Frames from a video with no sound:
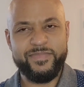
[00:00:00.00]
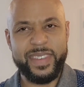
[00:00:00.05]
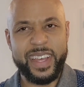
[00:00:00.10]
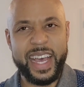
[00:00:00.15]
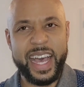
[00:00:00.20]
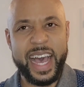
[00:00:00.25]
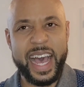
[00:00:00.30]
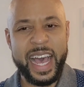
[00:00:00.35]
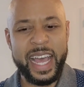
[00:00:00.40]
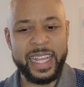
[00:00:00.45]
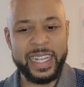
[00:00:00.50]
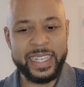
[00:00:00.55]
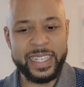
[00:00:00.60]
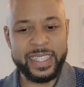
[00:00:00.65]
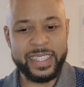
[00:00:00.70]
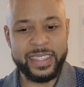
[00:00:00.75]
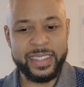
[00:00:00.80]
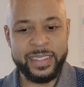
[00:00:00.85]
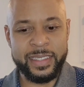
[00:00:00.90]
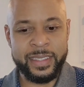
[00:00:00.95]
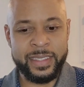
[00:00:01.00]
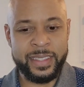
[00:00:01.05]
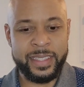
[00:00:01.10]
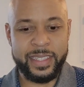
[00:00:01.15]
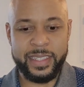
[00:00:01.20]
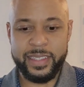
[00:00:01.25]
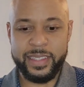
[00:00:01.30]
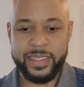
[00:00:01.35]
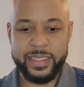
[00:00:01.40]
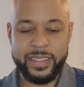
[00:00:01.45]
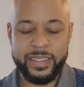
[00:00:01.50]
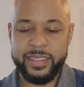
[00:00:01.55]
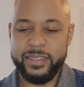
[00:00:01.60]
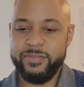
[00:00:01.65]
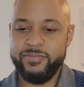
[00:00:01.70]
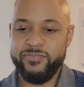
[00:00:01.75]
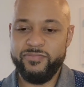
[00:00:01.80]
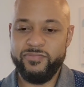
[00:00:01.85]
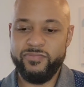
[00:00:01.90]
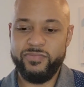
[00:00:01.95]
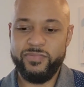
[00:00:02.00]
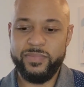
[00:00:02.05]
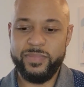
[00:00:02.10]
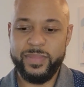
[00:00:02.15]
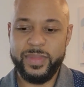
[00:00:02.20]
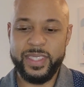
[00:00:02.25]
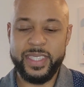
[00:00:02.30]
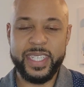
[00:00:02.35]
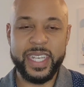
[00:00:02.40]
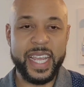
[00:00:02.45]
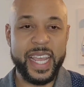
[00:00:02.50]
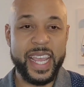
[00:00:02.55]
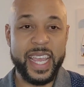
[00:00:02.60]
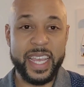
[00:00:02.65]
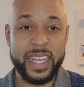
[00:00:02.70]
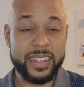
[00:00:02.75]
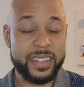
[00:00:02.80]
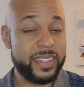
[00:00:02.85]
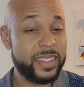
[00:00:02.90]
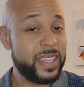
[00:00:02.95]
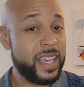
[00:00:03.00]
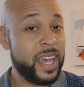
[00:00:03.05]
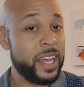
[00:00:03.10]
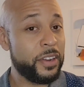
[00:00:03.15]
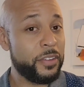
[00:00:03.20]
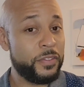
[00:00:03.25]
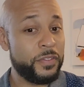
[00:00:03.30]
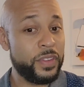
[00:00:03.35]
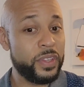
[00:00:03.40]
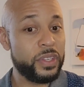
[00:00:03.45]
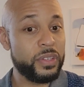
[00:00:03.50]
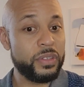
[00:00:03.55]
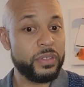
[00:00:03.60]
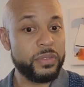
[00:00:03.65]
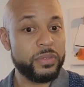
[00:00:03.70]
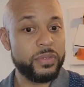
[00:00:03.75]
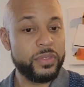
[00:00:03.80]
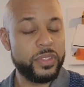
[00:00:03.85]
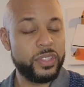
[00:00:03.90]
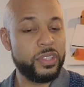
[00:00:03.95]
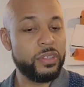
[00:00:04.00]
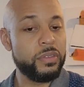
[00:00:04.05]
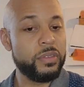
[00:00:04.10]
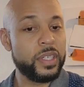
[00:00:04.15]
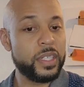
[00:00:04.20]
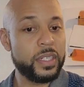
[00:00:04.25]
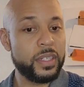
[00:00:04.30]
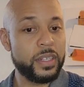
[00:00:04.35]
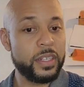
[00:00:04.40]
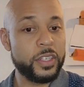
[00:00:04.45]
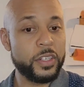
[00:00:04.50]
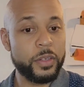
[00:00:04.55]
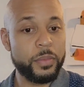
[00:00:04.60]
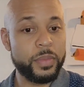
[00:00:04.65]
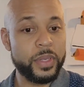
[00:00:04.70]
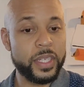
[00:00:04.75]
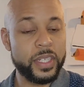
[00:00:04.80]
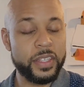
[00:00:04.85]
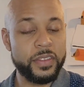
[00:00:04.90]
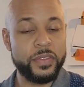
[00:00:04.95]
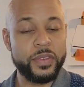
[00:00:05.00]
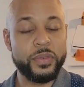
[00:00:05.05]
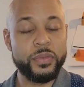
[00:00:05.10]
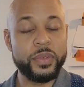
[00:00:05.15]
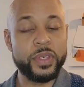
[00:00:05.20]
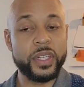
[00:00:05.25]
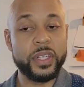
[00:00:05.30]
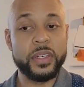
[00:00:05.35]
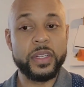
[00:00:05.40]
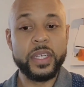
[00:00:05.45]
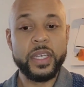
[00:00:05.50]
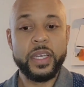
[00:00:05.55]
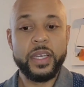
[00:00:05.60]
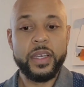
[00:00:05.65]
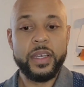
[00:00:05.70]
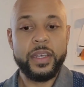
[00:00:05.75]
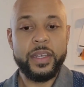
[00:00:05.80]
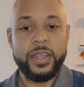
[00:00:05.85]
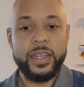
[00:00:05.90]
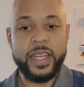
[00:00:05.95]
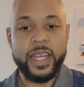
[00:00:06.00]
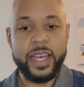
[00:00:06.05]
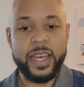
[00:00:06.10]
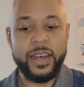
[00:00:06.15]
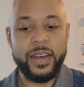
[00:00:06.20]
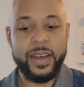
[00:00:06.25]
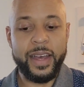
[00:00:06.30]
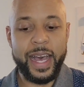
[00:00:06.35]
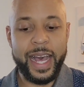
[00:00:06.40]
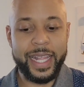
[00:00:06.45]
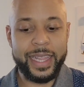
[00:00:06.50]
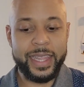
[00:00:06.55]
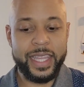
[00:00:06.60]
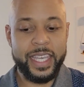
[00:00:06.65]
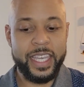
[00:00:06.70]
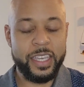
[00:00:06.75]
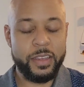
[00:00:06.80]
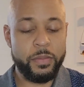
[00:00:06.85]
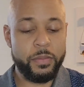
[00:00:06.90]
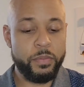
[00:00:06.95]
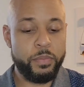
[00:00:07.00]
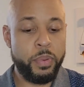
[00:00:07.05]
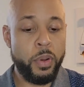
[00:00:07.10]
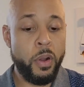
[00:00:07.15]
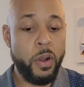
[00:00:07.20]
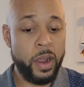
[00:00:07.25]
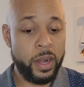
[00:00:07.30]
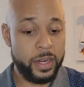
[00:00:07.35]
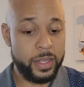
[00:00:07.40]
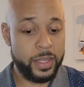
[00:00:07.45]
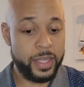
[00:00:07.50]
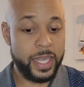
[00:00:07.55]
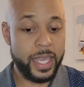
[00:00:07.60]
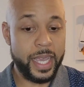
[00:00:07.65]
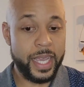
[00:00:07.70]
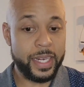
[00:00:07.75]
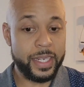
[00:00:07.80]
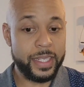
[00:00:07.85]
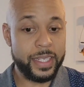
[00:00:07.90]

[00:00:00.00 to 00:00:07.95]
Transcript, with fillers: island dance kind of feel to it a little bit, if you will. Now, I think part of that